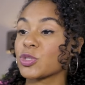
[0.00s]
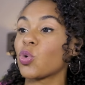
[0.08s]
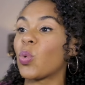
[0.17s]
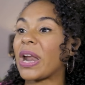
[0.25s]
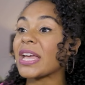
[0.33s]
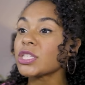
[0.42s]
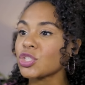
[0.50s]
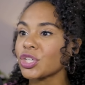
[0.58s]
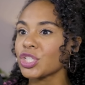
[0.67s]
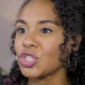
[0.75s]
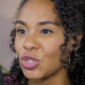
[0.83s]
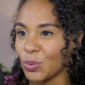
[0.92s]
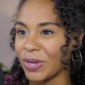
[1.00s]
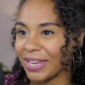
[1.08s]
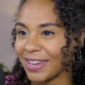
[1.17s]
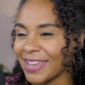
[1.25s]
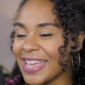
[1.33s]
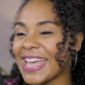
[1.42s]
So, what I started
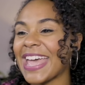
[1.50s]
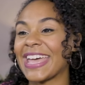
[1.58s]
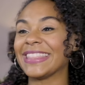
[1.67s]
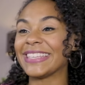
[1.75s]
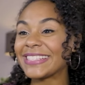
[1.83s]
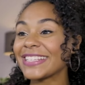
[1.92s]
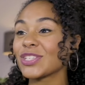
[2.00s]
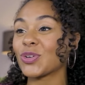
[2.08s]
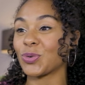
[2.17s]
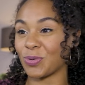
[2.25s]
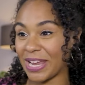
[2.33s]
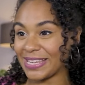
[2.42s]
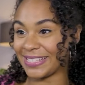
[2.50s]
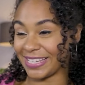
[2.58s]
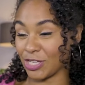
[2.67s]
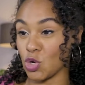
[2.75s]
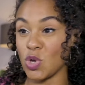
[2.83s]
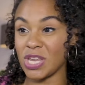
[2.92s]
doing, and this is crazy,
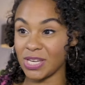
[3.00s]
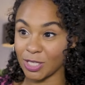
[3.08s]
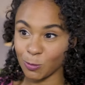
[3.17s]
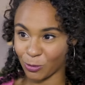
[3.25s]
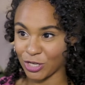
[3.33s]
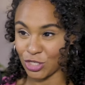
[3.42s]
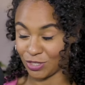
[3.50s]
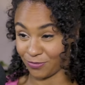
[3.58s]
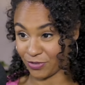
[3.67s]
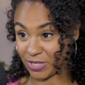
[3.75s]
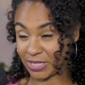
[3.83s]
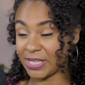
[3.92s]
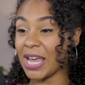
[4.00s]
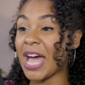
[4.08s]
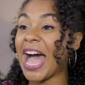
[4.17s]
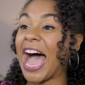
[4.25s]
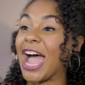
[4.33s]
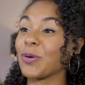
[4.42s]
and you need a spreadsheet for this,
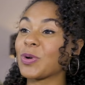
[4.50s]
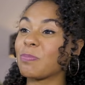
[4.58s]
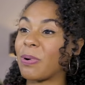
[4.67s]
I would